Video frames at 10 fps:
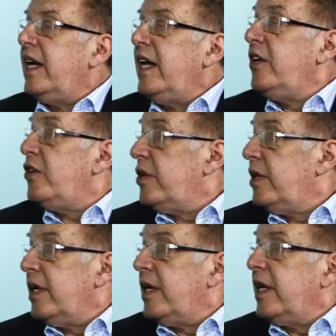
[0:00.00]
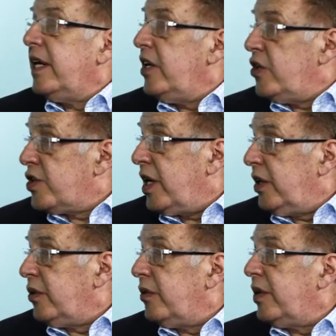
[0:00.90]
in, uh, in
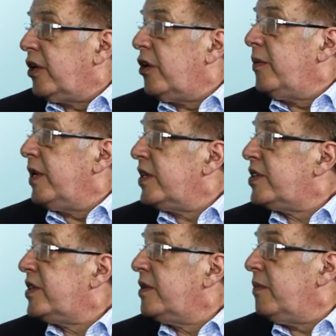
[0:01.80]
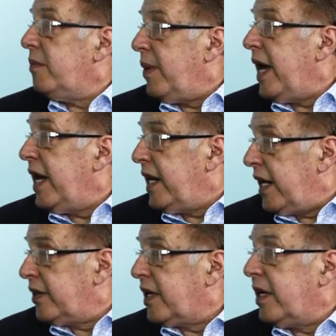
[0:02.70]
childhood, the commonest bad
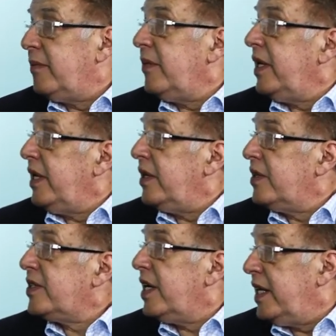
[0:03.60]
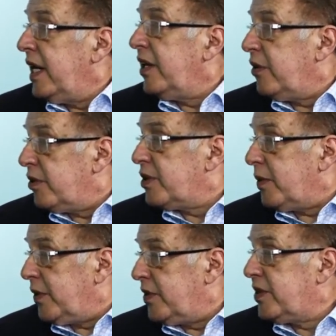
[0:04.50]
outcome is an
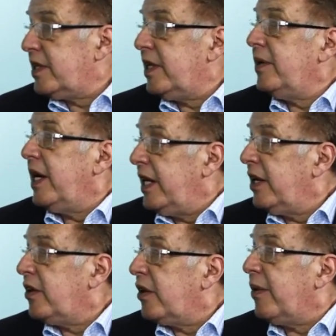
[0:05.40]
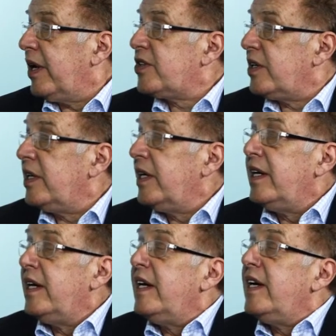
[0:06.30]
underresponse, uh, an undercorrection.
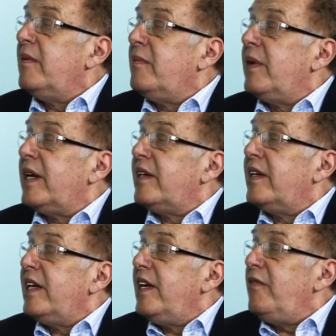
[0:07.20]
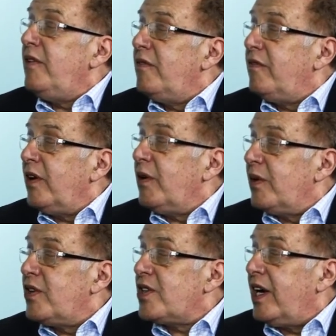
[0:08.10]
But if you follow
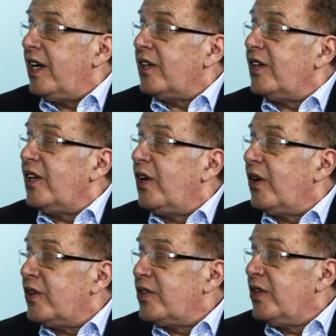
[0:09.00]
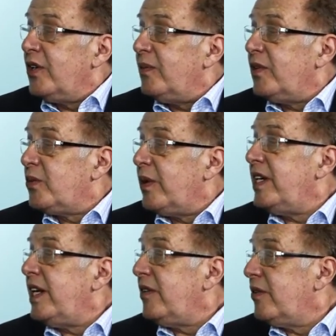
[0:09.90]
a child long term,
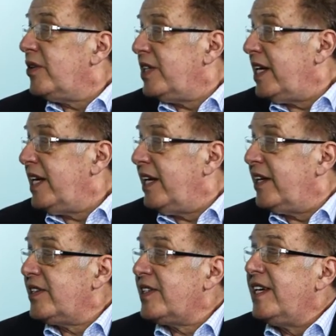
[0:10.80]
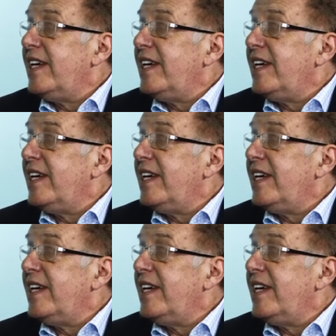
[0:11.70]
20, 30 years,